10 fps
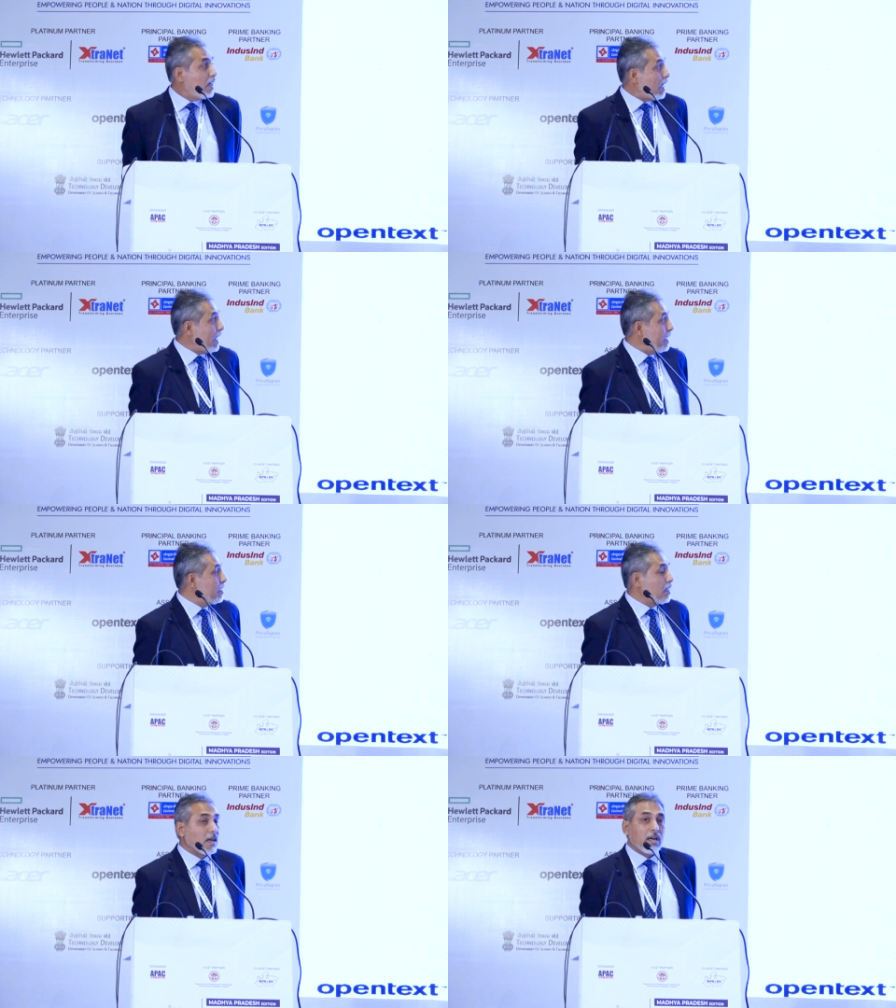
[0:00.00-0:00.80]

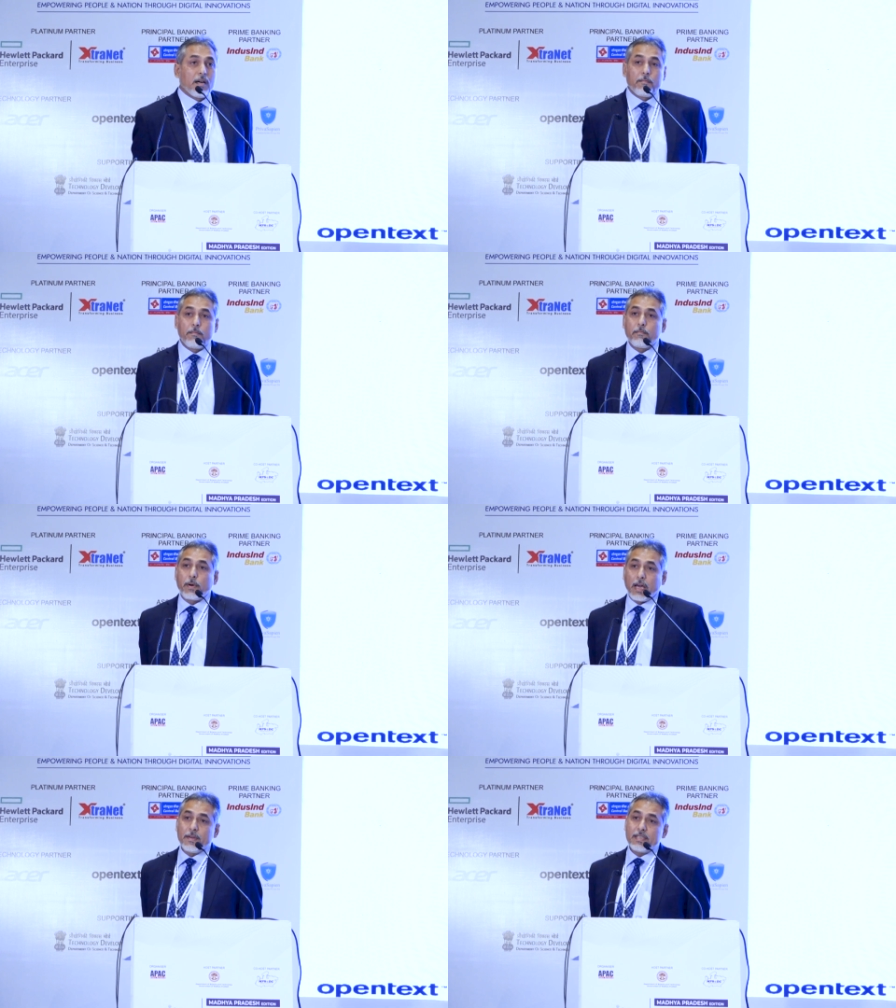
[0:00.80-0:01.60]
And uh,
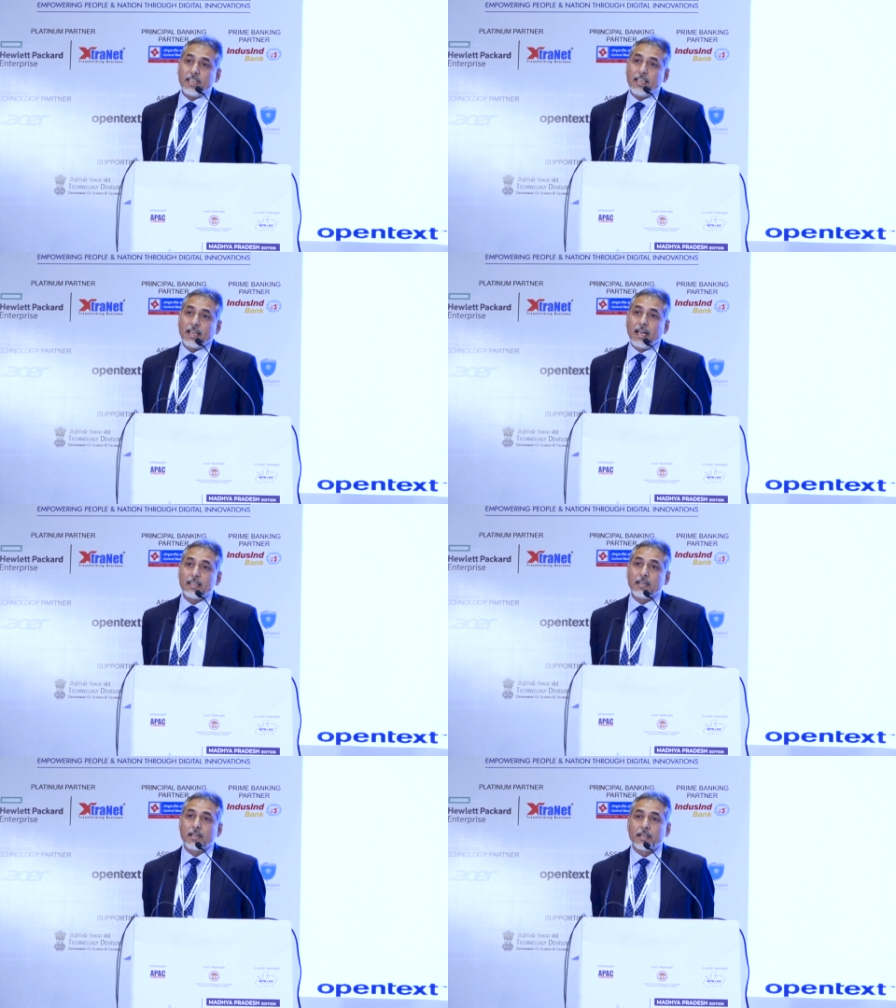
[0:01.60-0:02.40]
Privacy
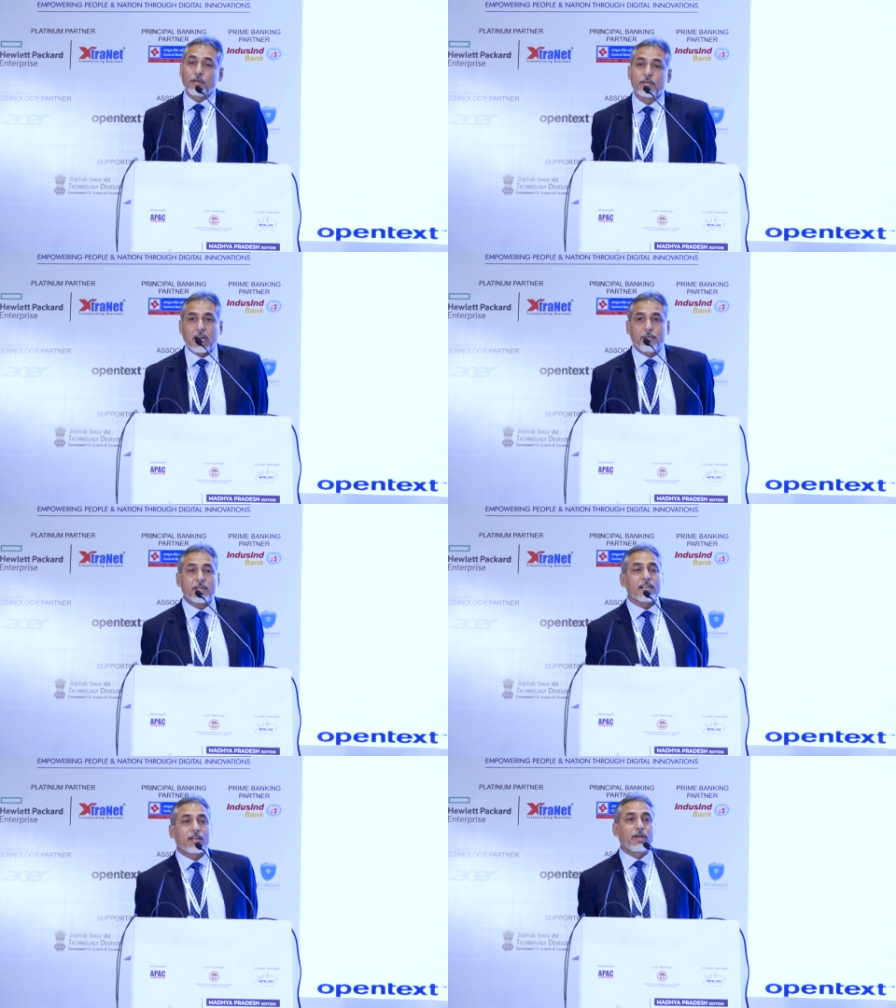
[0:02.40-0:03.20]
and uh, you know cyber
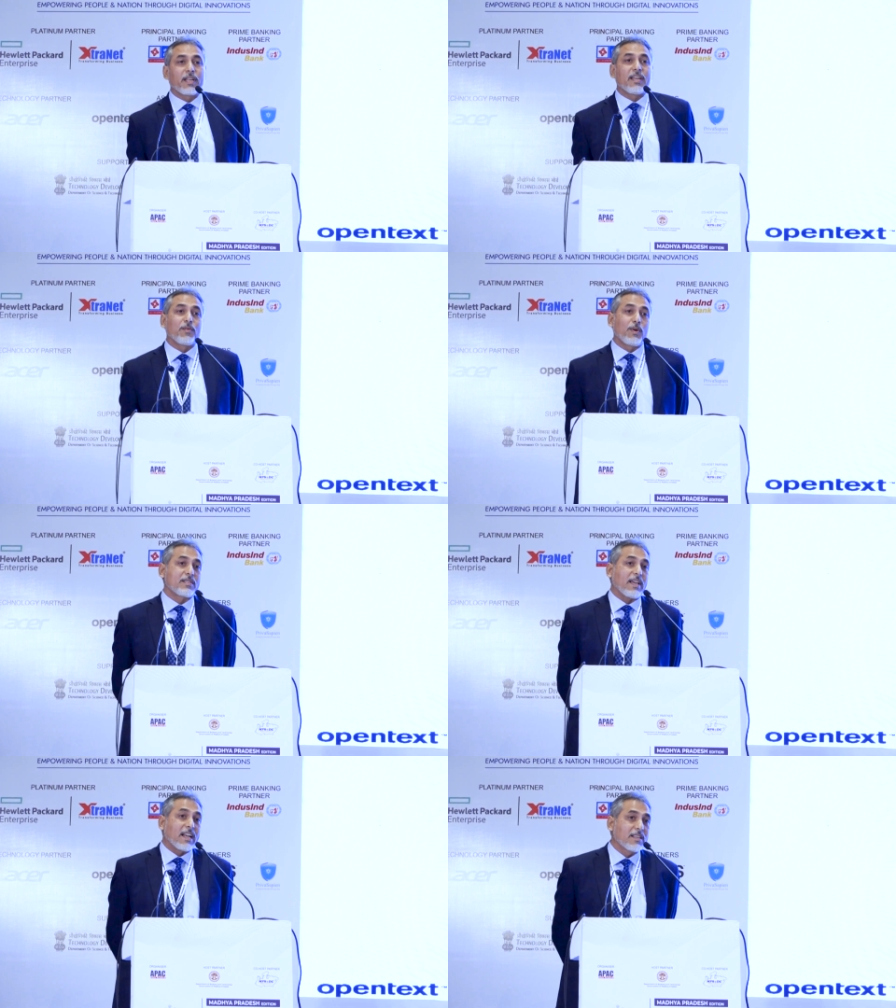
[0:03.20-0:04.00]
security
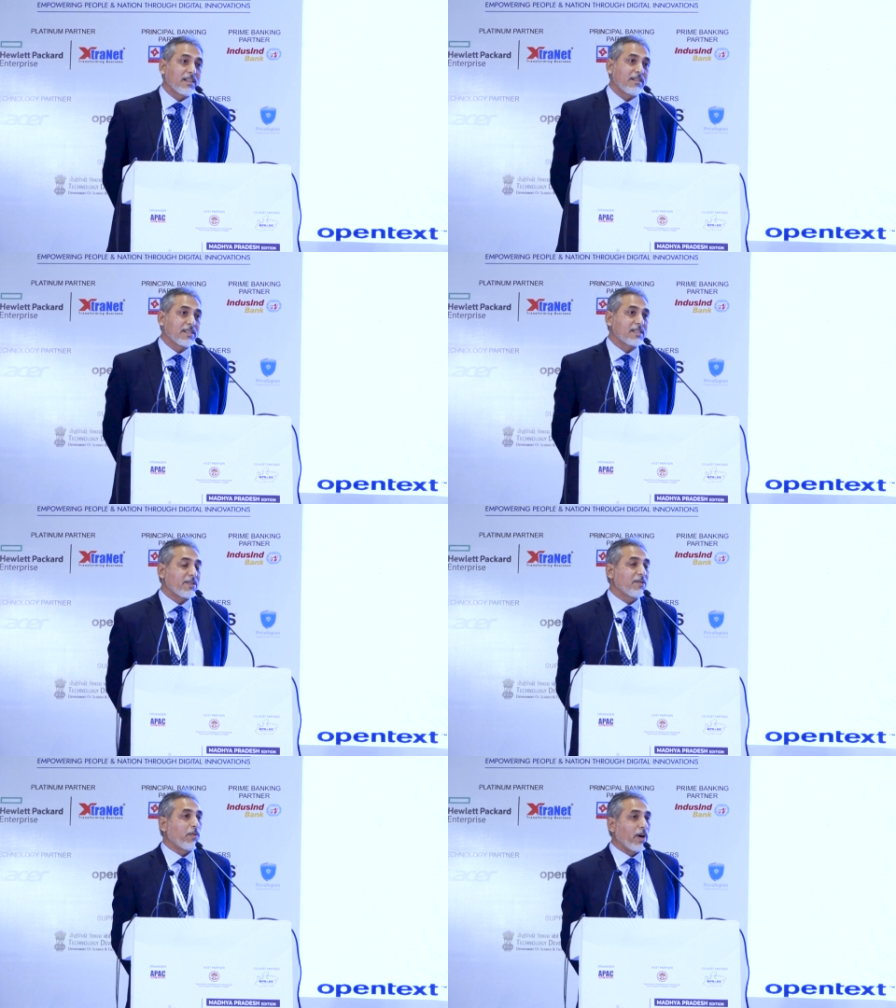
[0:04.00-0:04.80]
was another
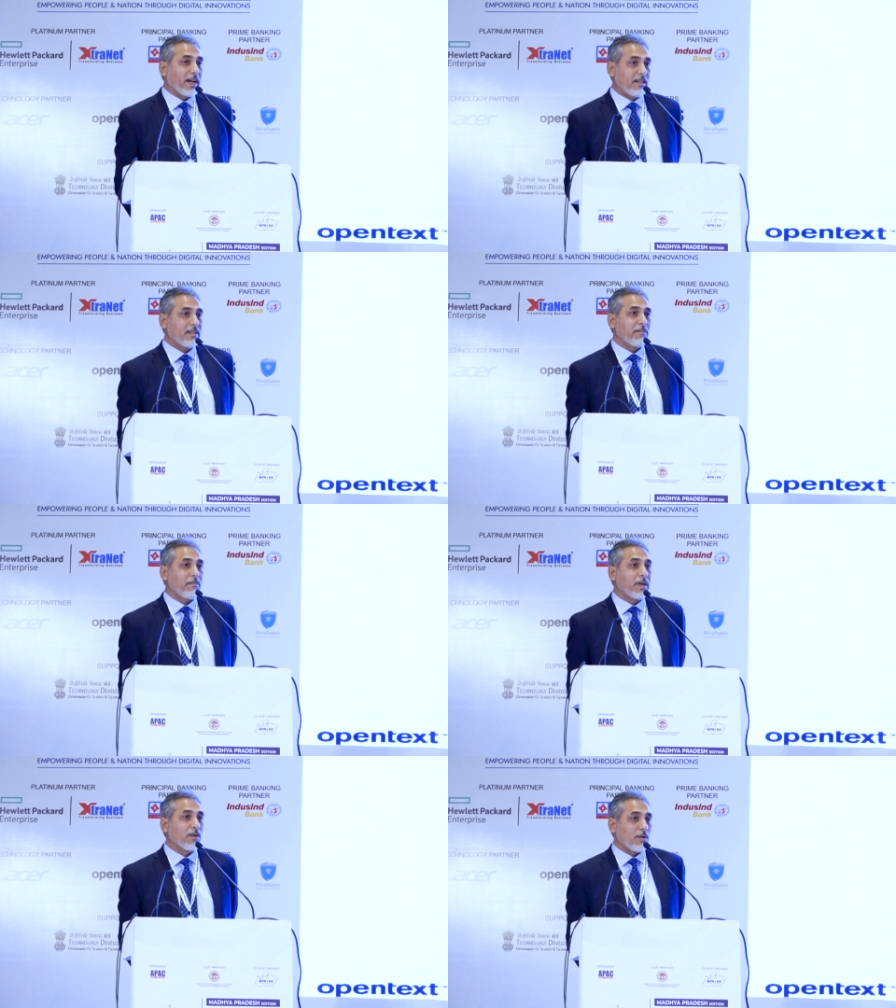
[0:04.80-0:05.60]
discussion point.
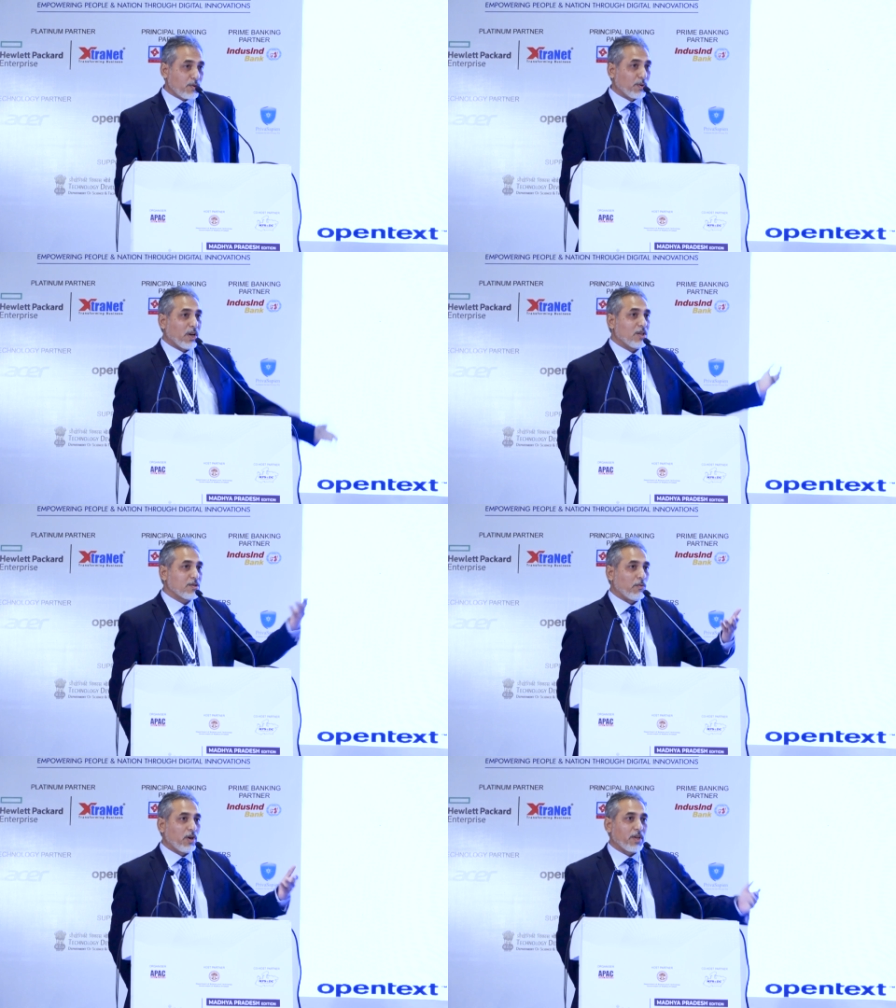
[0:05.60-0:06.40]
You know today
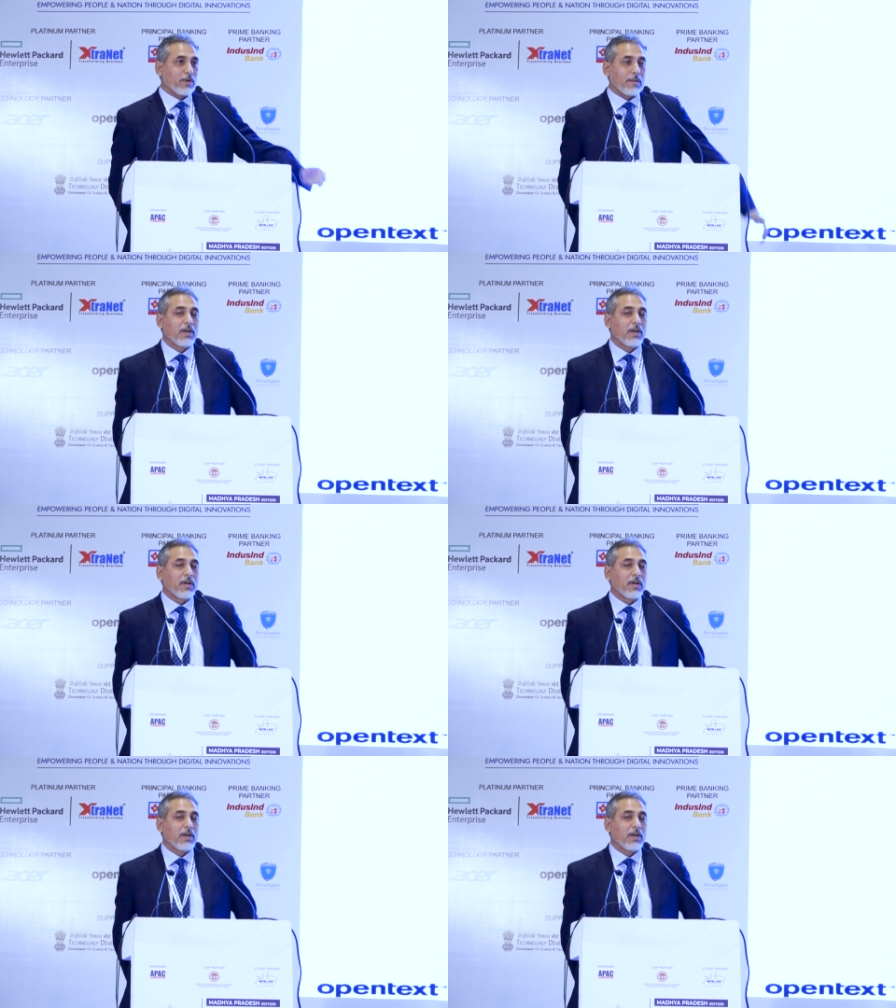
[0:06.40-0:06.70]
also morning we have